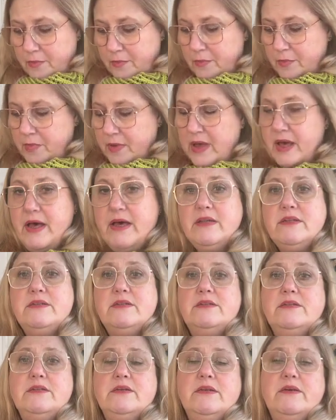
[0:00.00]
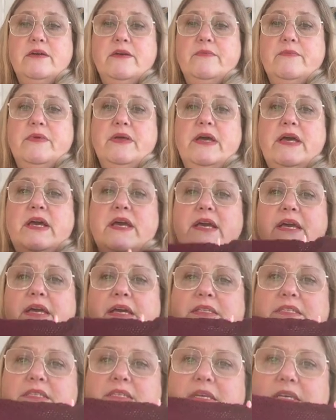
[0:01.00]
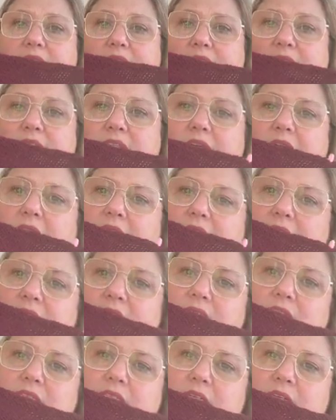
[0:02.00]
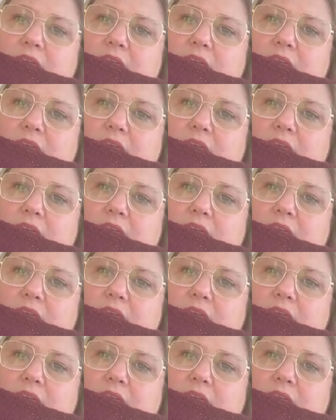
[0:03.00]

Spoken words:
But it's a nice